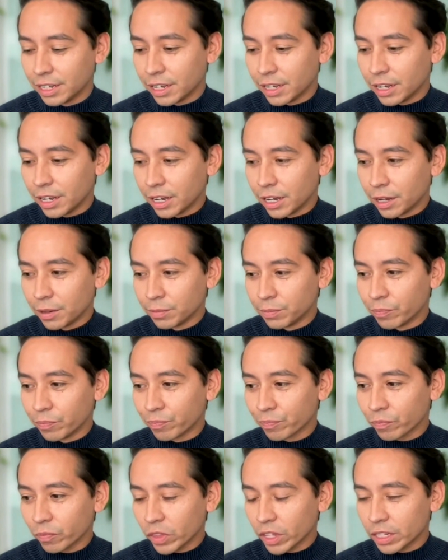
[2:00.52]

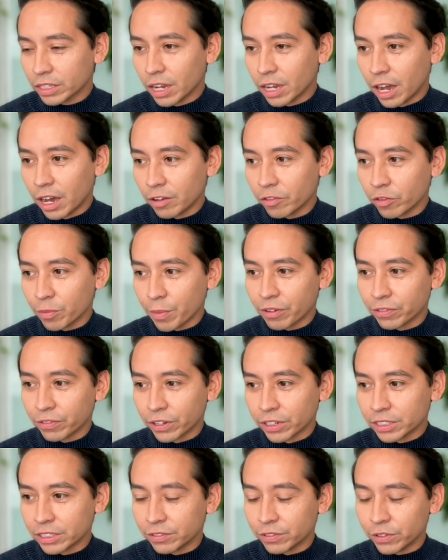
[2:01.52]
Taught for my
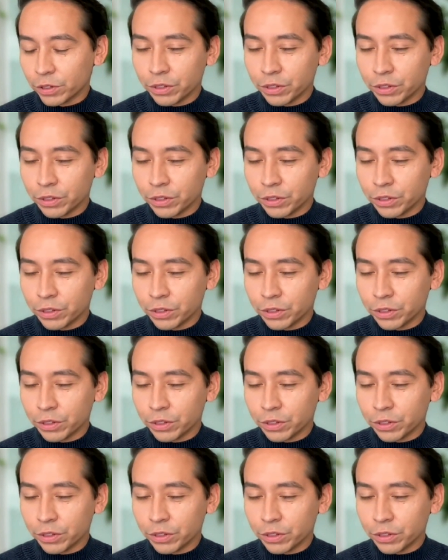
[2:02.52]
first few